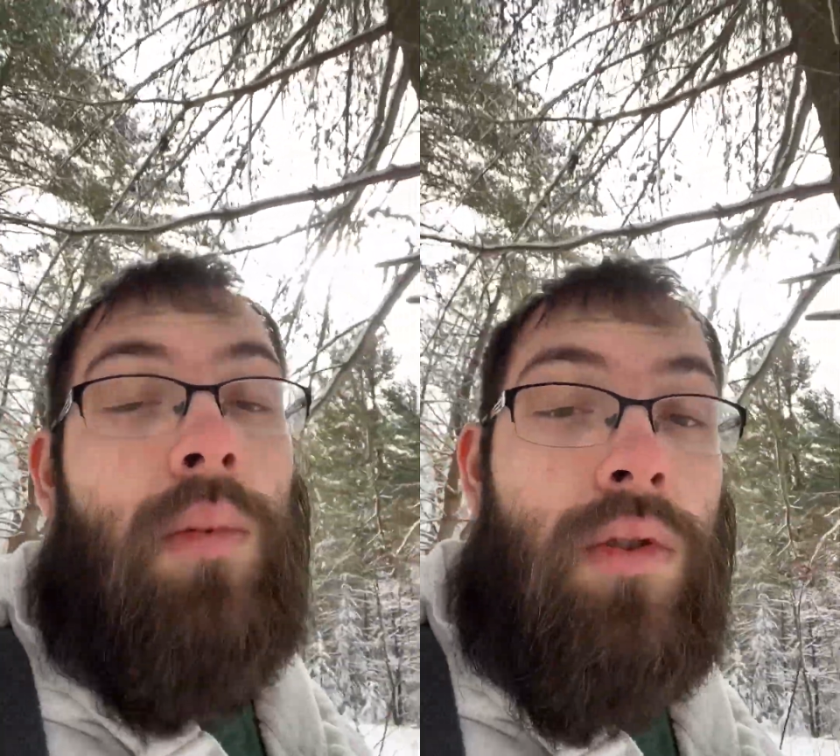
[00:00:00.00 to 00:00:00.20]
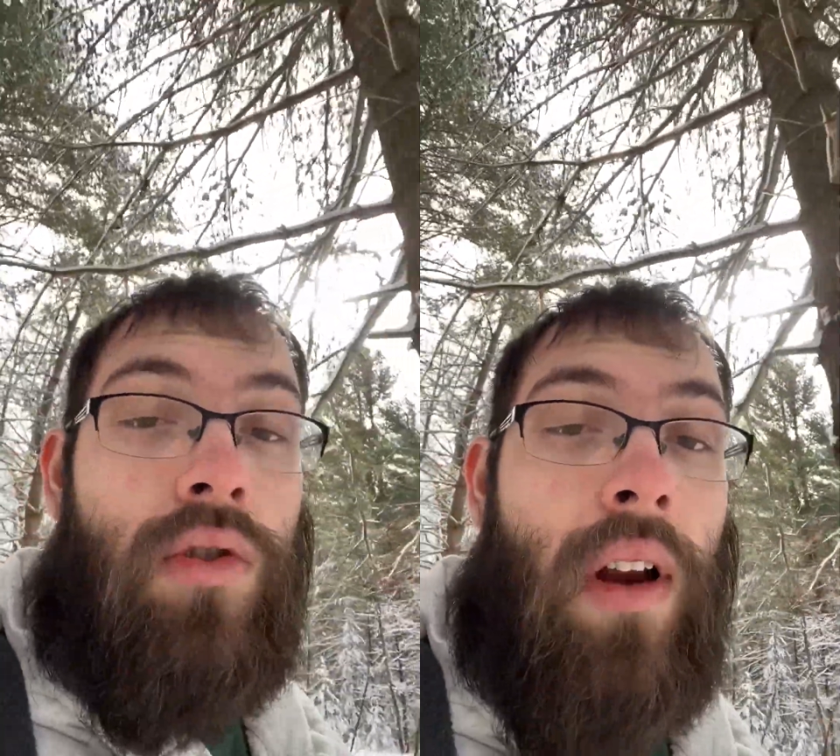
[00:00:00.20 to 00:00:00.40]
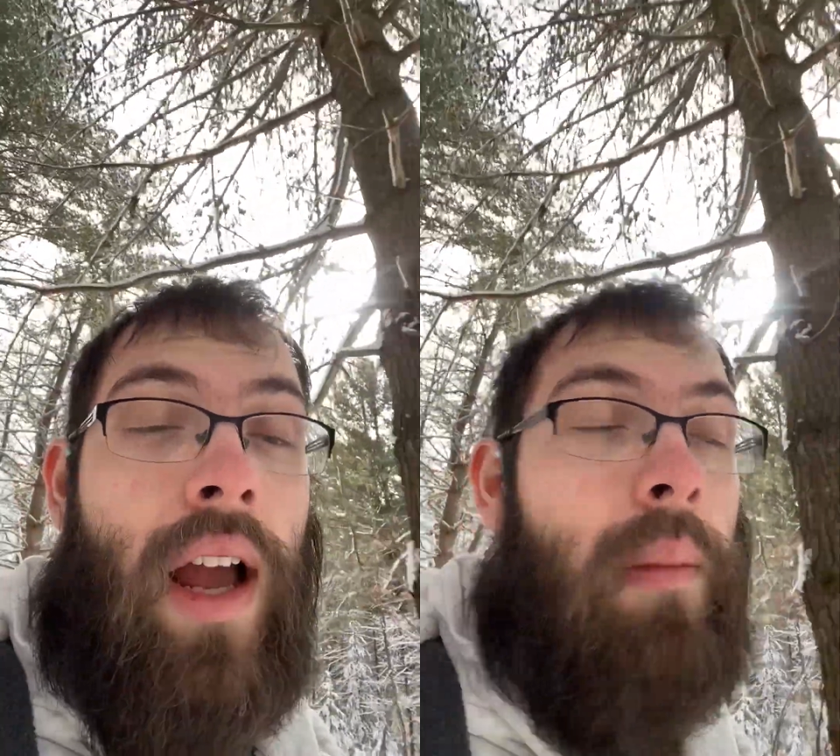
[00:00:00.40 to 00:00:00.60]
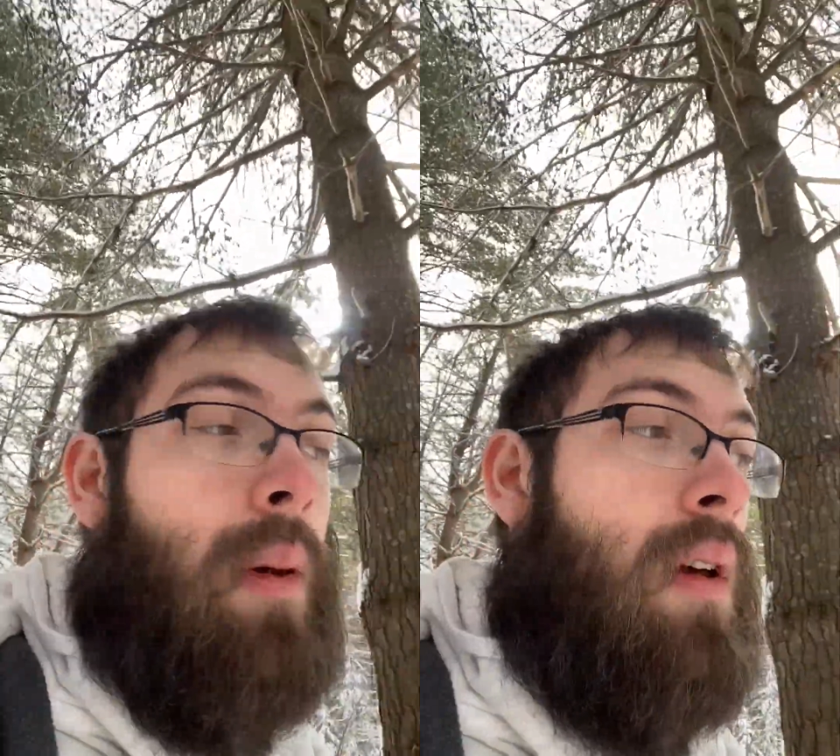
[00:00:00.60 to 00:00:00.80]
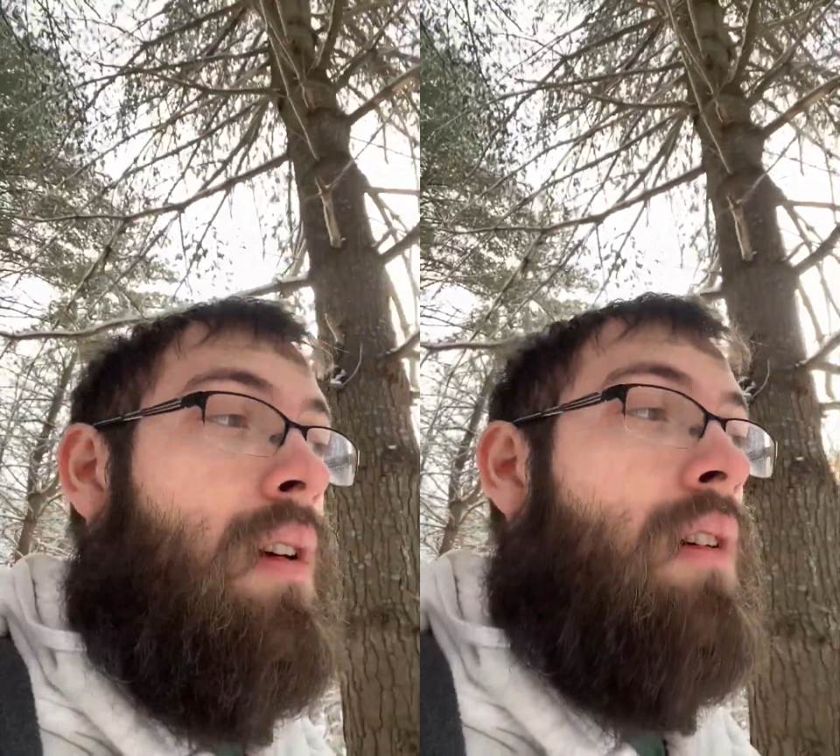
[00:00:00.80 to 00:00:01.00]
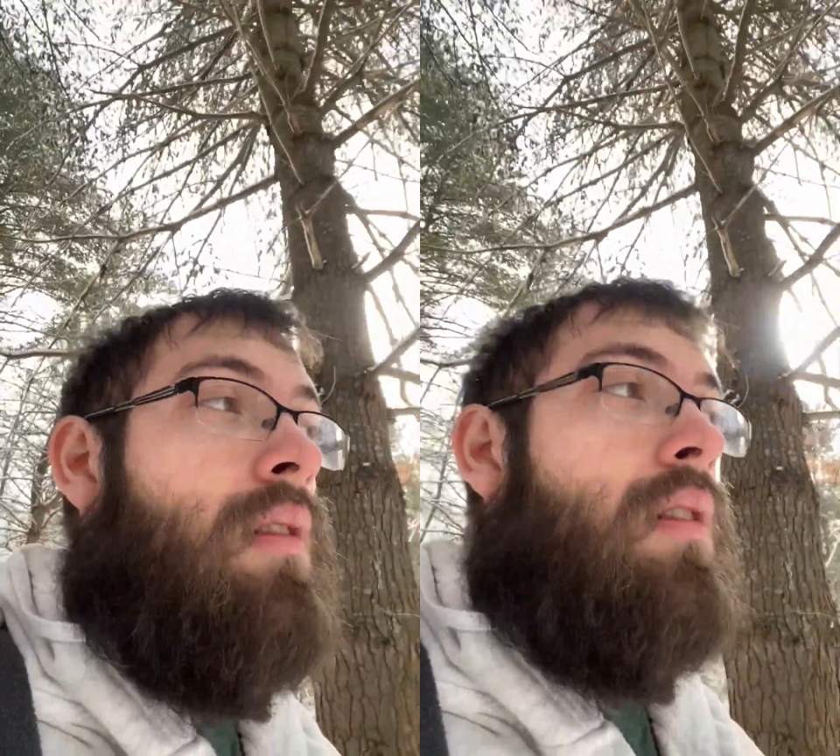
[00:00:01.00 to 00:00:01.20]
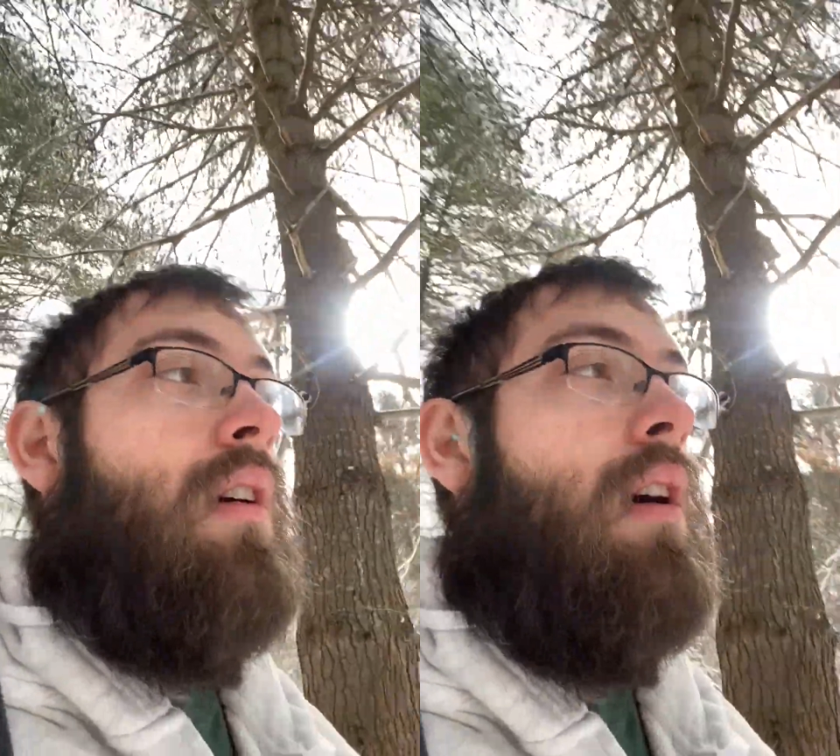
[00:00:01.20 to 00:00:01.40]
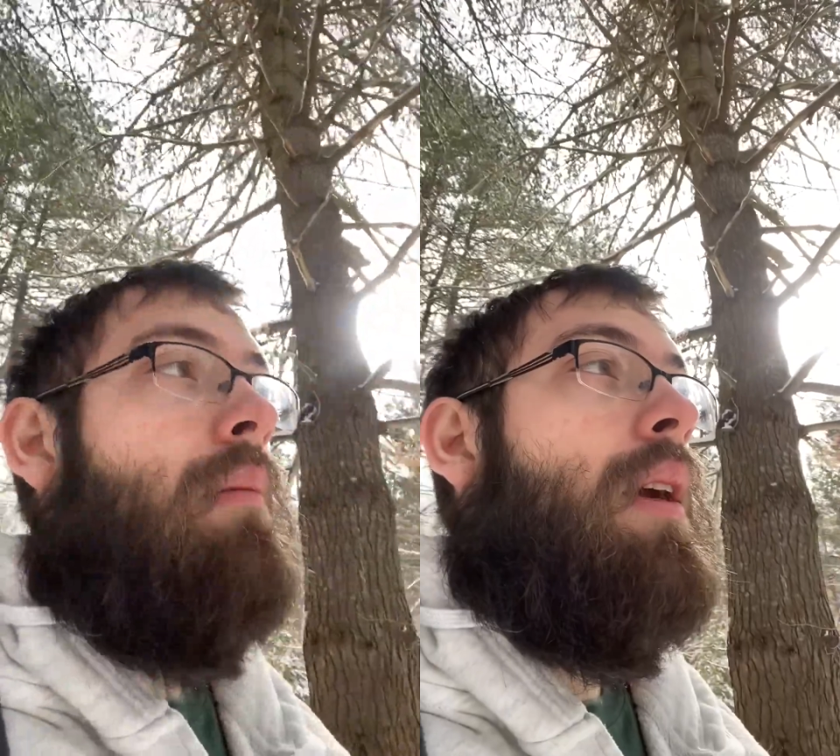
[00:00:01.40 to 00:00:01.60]
strap,
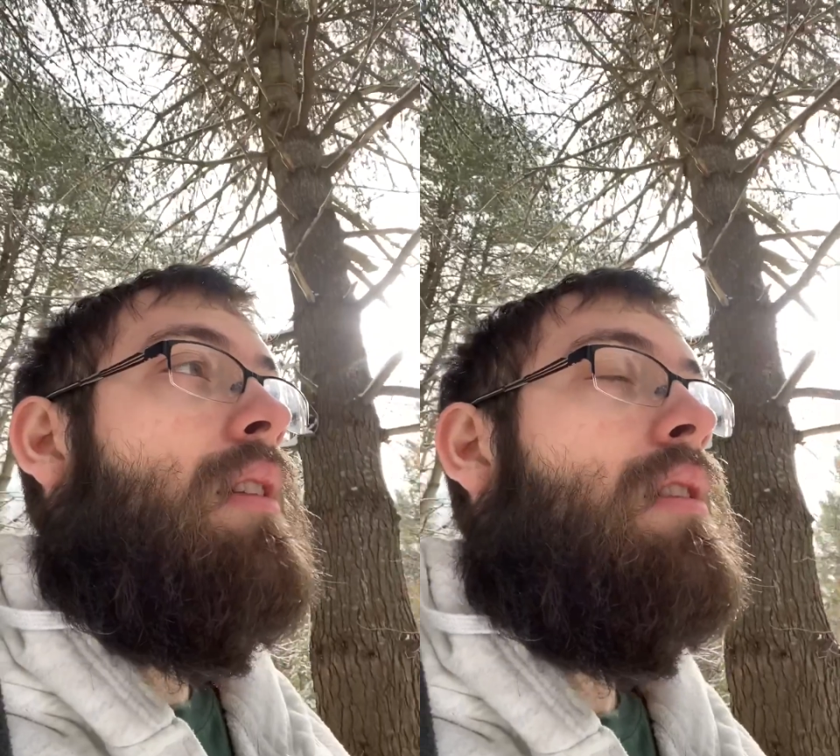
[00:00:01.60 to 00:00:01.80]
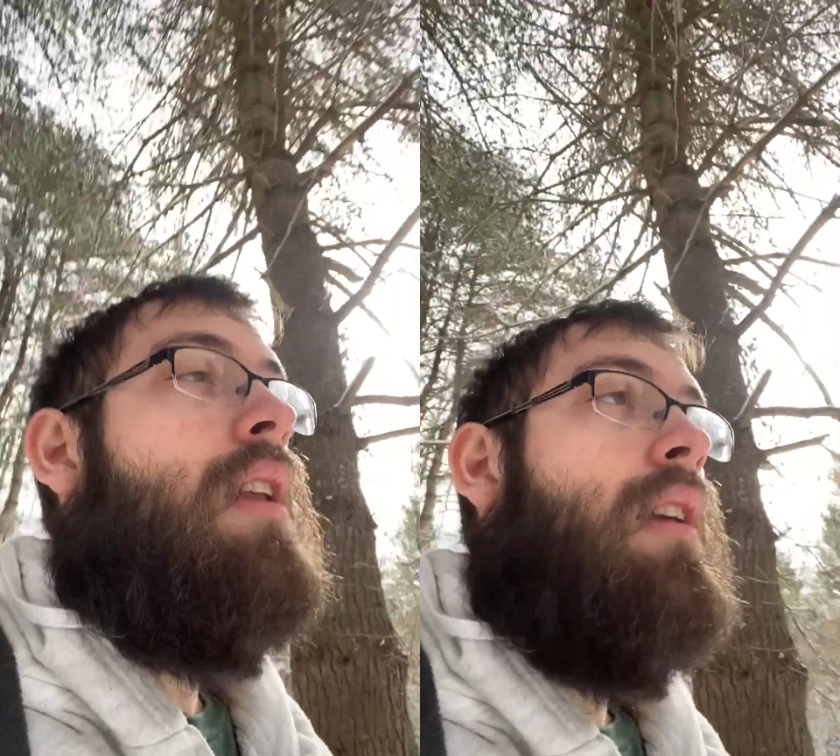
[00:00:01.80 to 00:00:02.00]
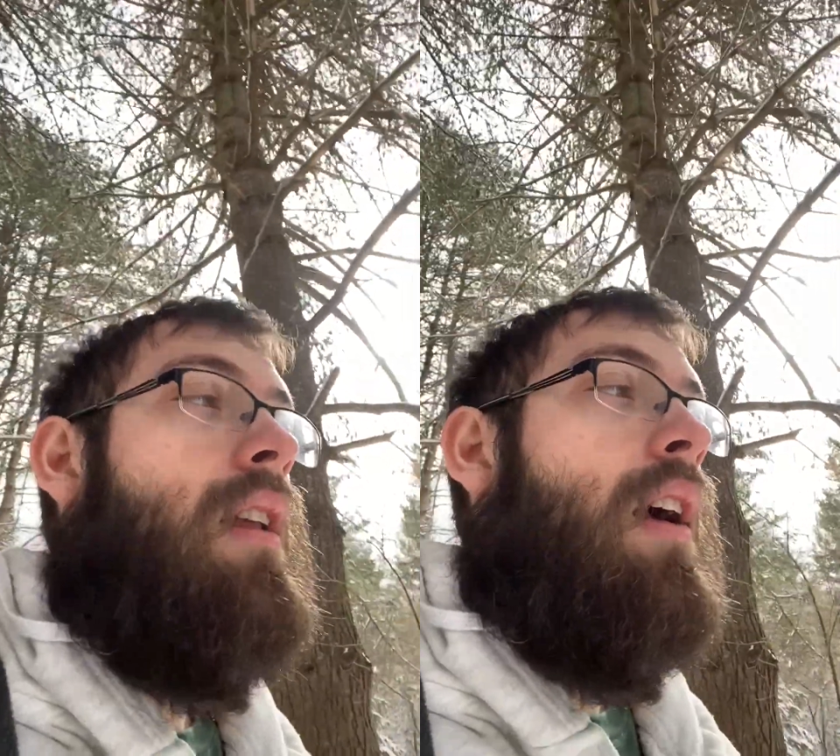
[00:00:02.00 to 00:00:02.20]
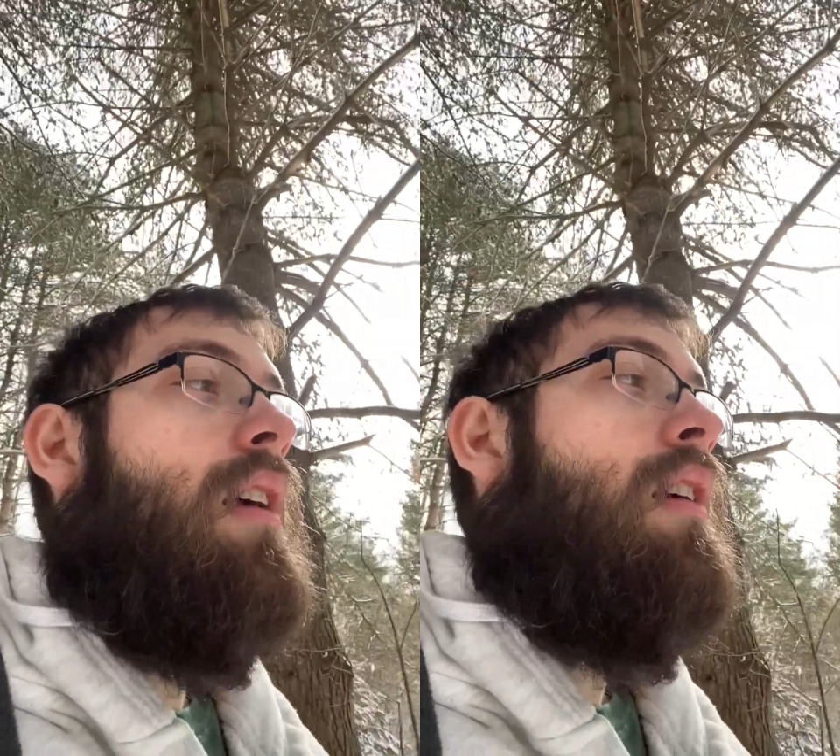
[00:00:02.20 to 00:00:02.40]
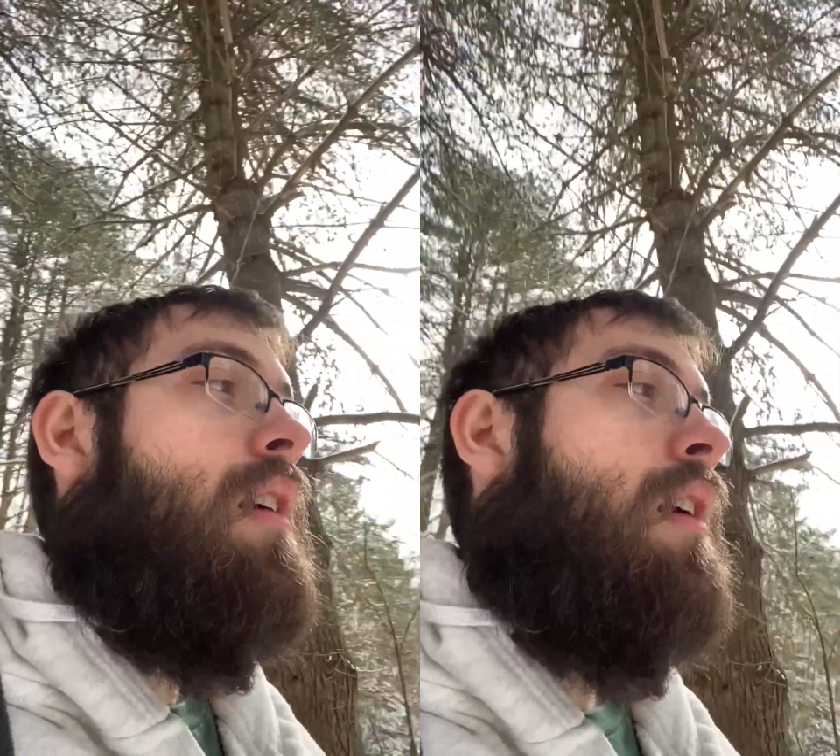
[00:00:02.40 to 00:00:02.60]
mated snake knot.